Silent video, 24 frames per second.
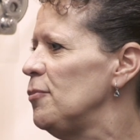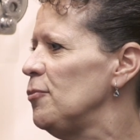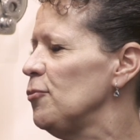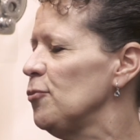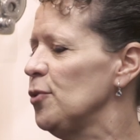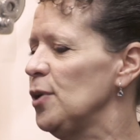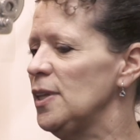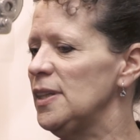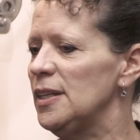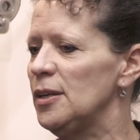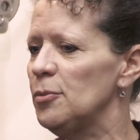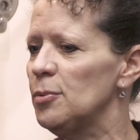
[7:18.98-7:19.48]

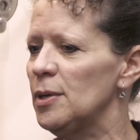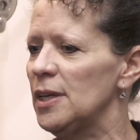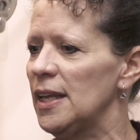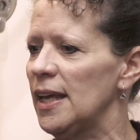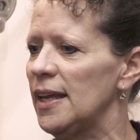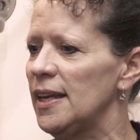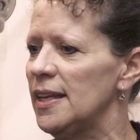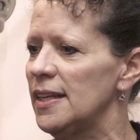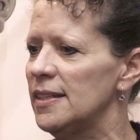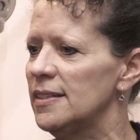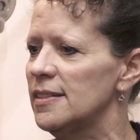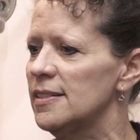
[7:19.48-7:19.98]
really
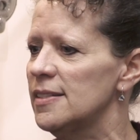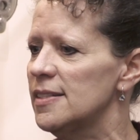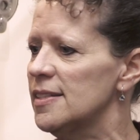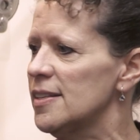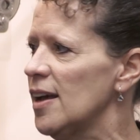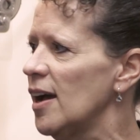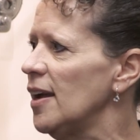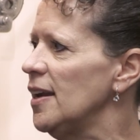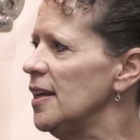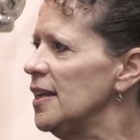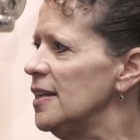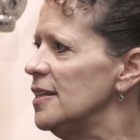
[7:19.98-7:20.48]
relating to
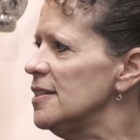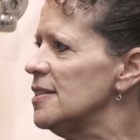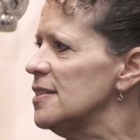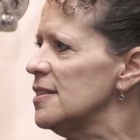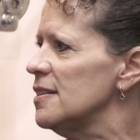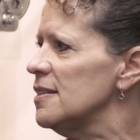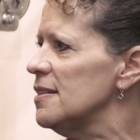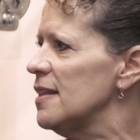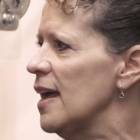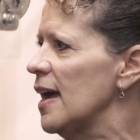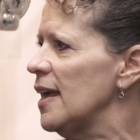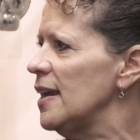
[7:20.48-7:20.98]

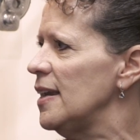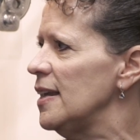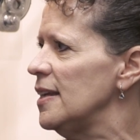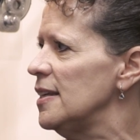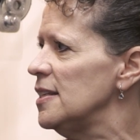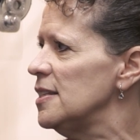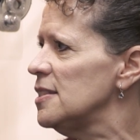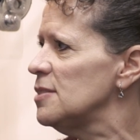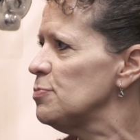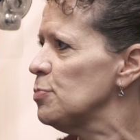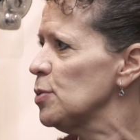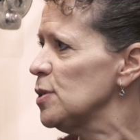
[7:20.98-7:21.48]
sinus, that
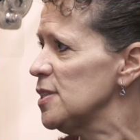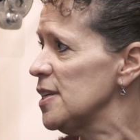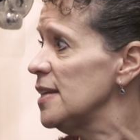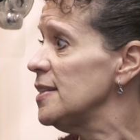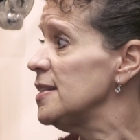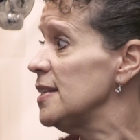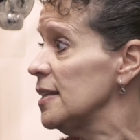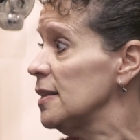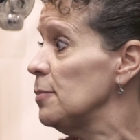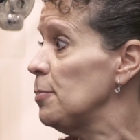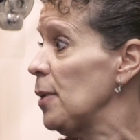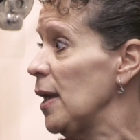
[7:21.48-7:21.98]
is
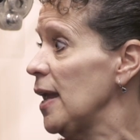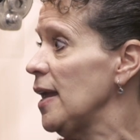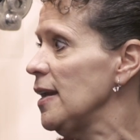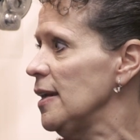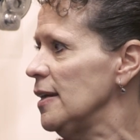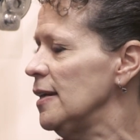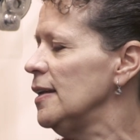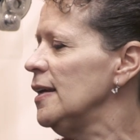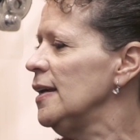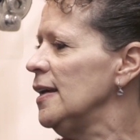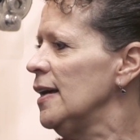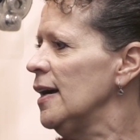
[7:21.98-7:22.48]
presenting the pain.
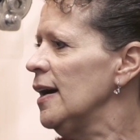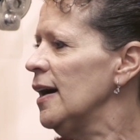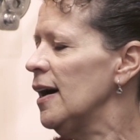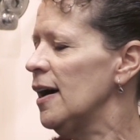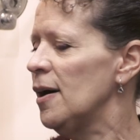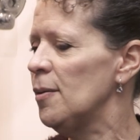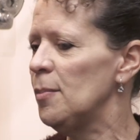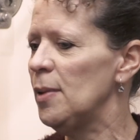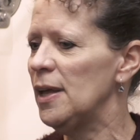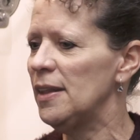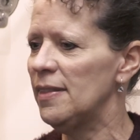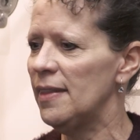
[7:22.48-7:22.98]

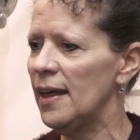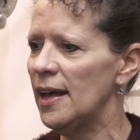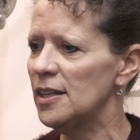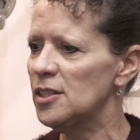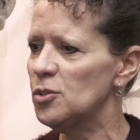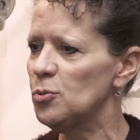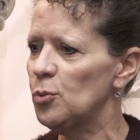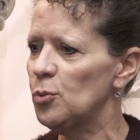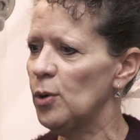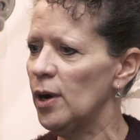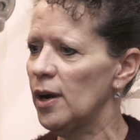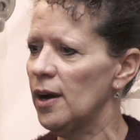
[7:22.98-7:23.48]
And
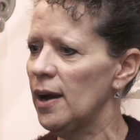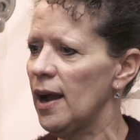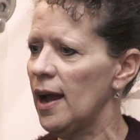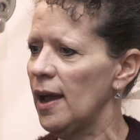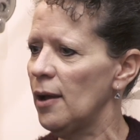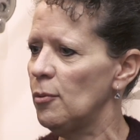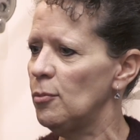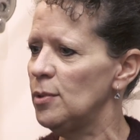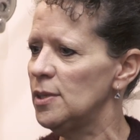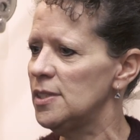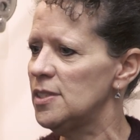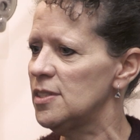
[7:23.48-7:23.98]
that's where
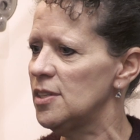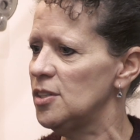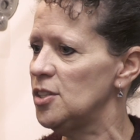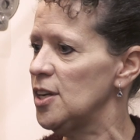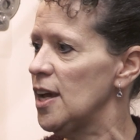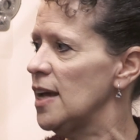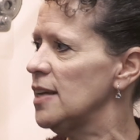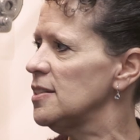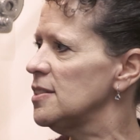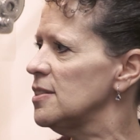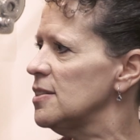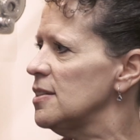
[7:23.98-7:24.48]
I would
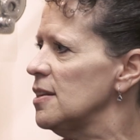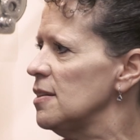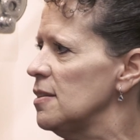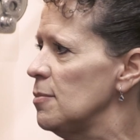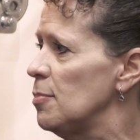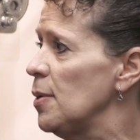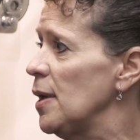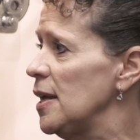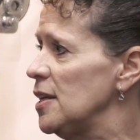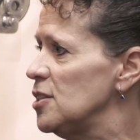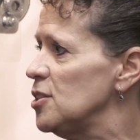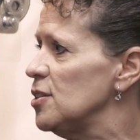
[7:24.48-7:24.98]
suggest to the
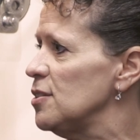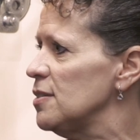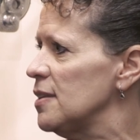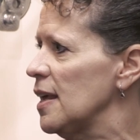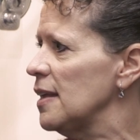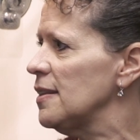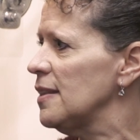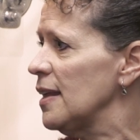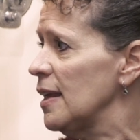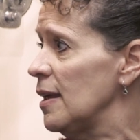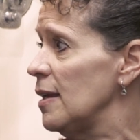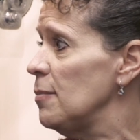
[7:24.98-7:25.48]
patient
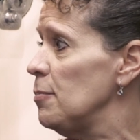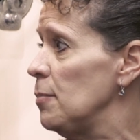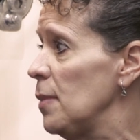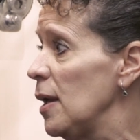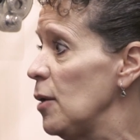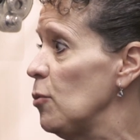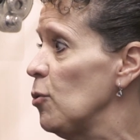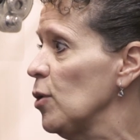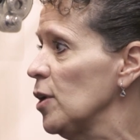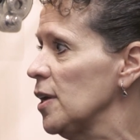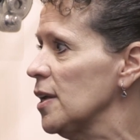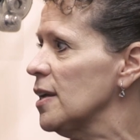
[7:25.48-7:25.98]
that they
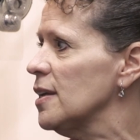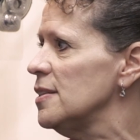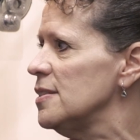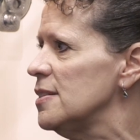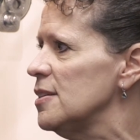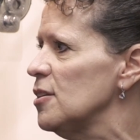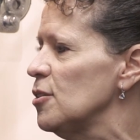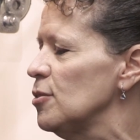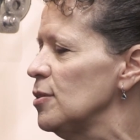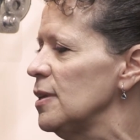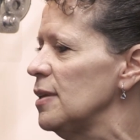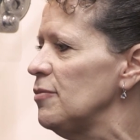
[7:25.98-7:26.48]
may want to
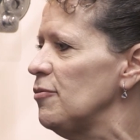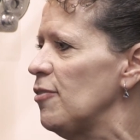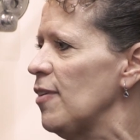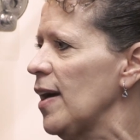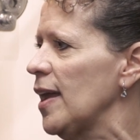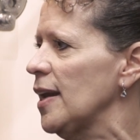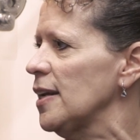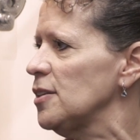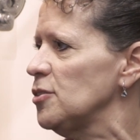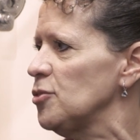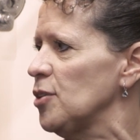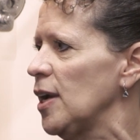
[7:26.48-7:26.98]
consider
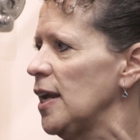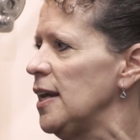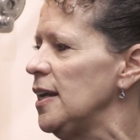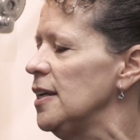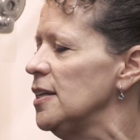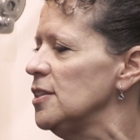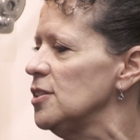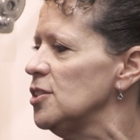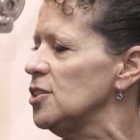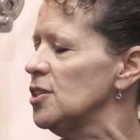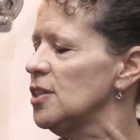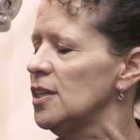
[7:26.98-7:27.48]
lymphatic
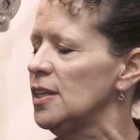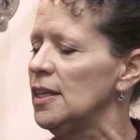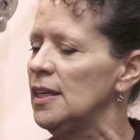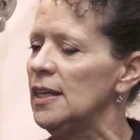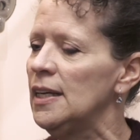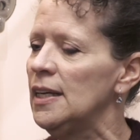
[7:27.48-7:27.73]
drainage.